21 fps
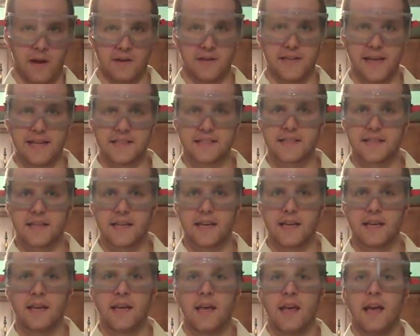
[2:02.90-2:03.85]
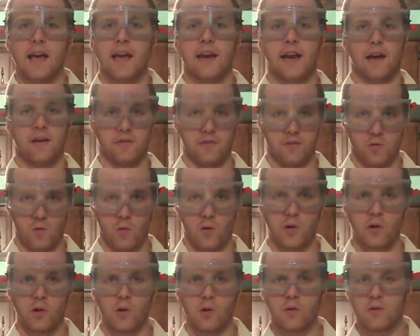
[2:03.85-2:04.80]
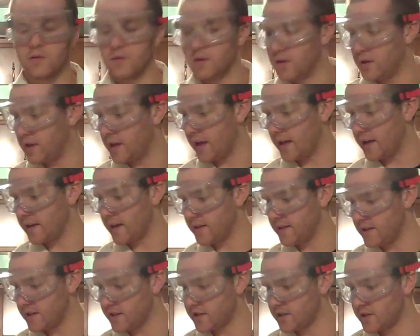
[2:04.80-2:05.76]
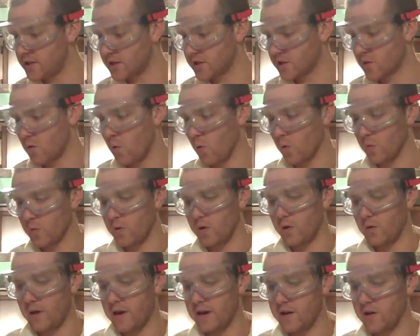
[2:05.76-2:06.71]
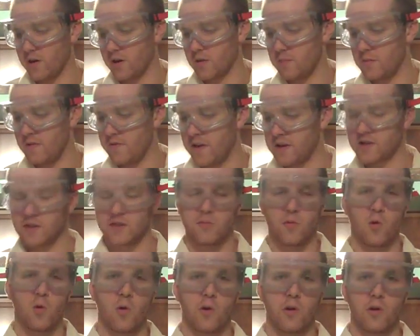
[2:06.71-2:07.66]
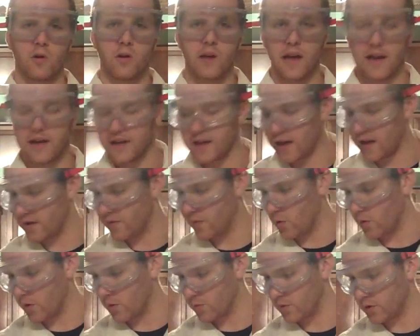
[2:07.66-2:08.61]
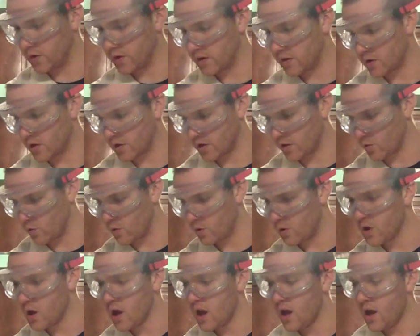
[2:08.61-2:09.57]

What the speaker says: about density and how the oil, and this is just corn oil right here, it could be vegetable oil, any kind of oil really, cooking oil.